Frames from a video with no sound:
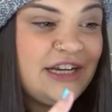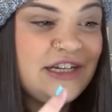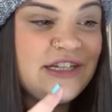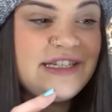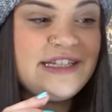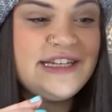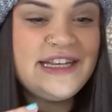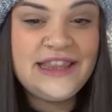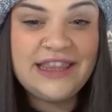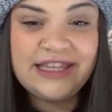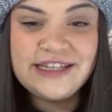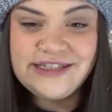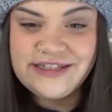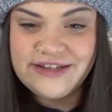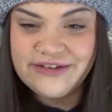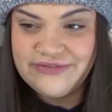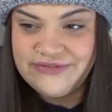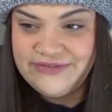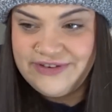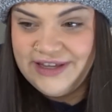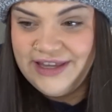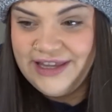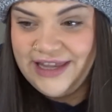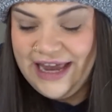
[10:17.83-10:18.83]
I just need this to
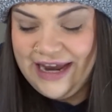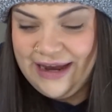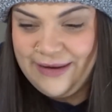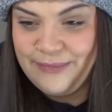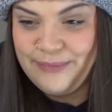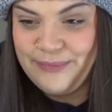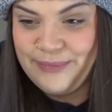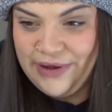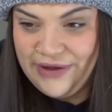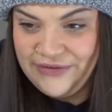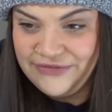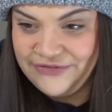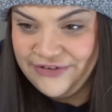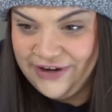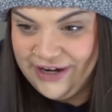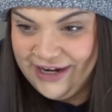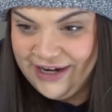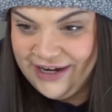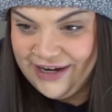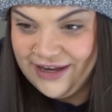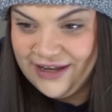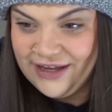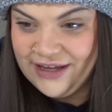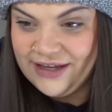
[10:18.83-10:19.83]
feel like
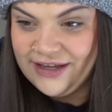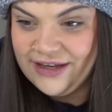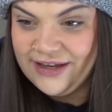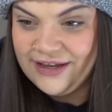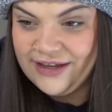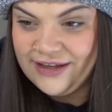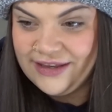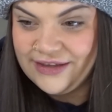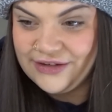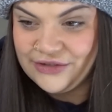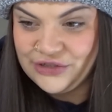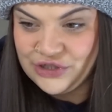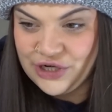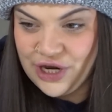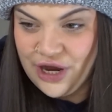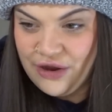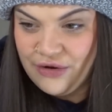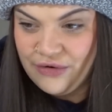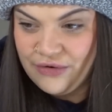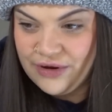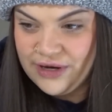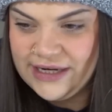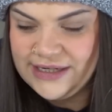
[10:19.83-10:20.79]
Buffy the show.